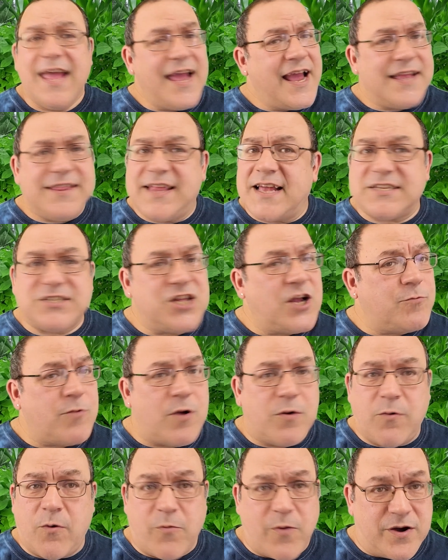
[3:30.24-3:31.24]
And that's not
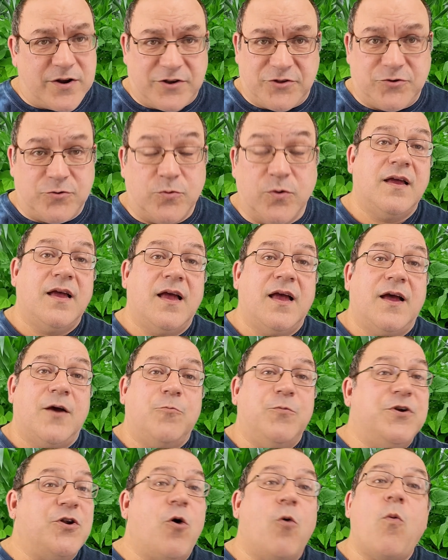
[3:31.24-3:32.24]
what we want to do.
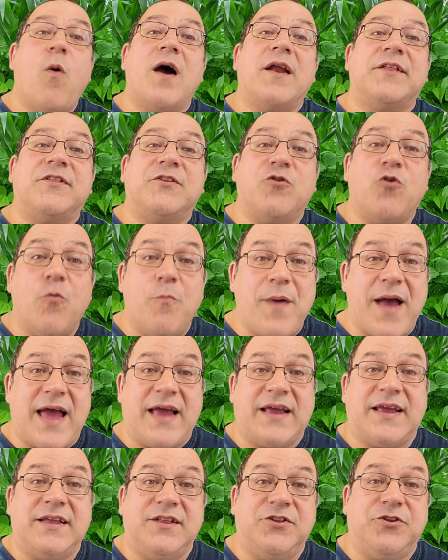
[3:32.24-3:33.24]
We don't want it to go
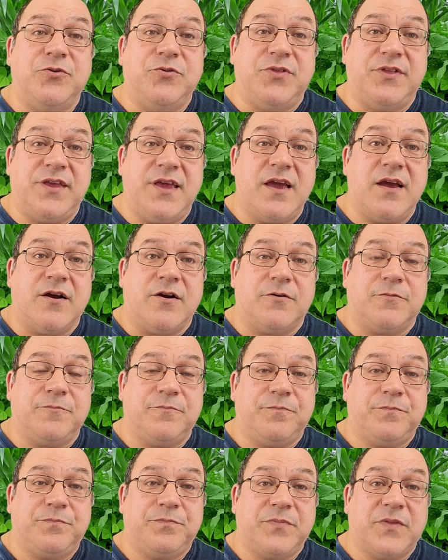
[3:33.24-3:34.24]
back into the air.
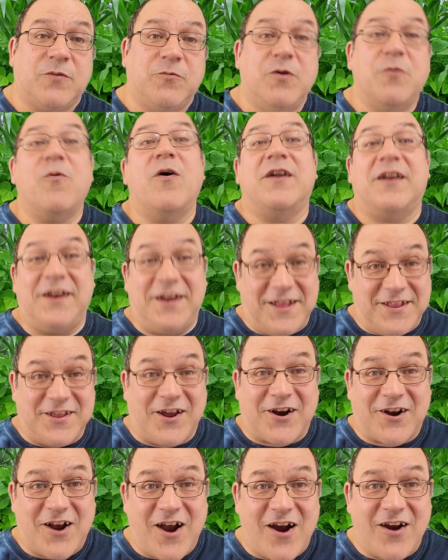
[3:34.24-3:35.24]
We want it in
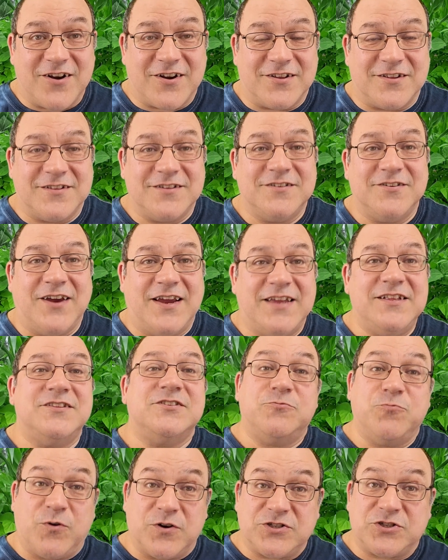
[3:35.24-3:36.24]
our garden, right?
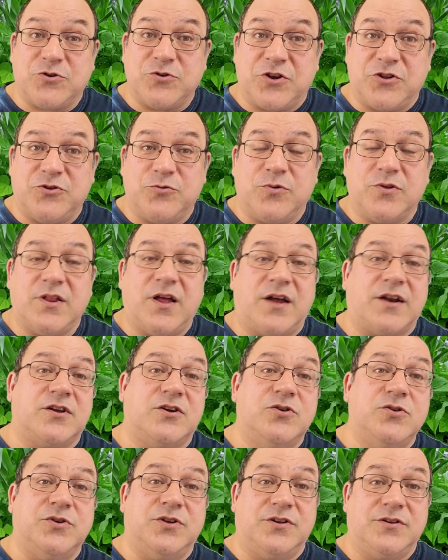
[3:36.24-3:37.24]
Where it's going to do a lot of
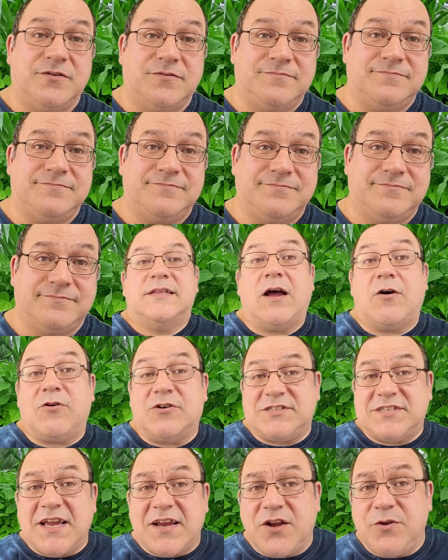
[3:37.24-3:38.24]
good. Now, a
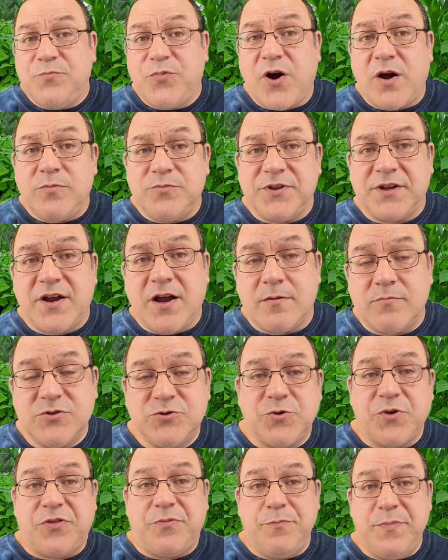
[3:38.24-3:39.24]
second problem that comes
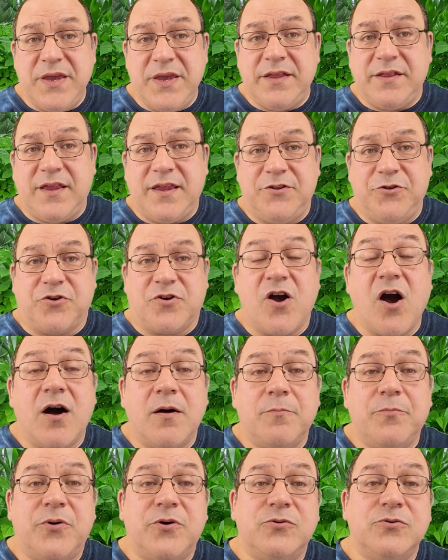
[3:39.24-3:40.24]
with meat in your
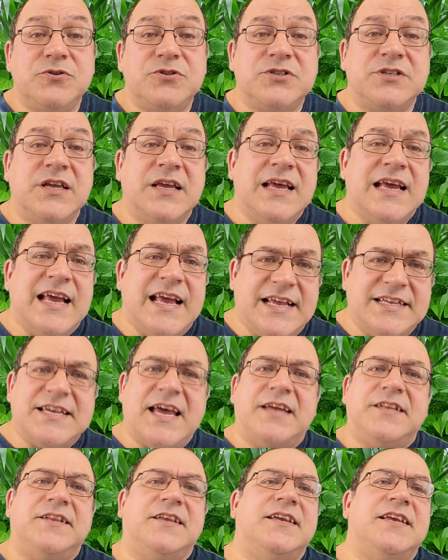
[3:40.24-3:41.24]
compost is
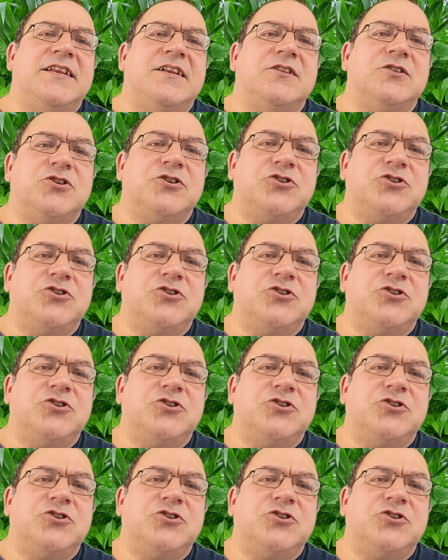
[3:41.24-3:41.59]
that it